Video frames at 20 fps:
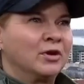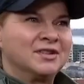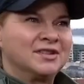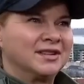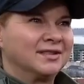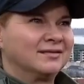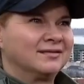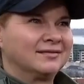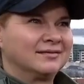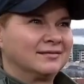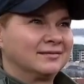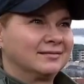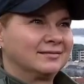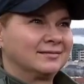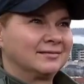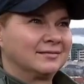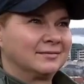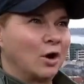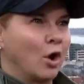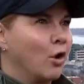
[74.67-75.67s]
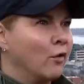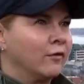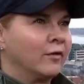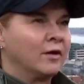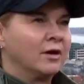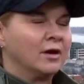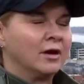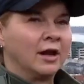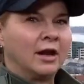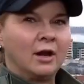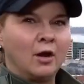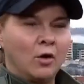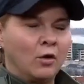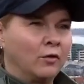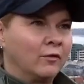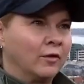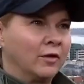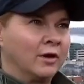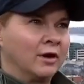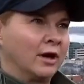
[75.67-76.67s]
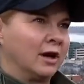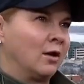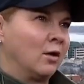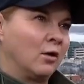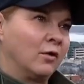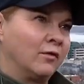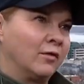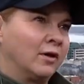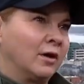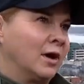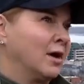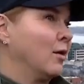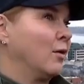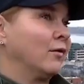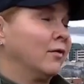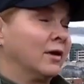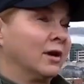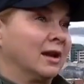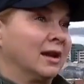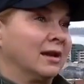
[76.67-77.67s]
person. Over and over and over and over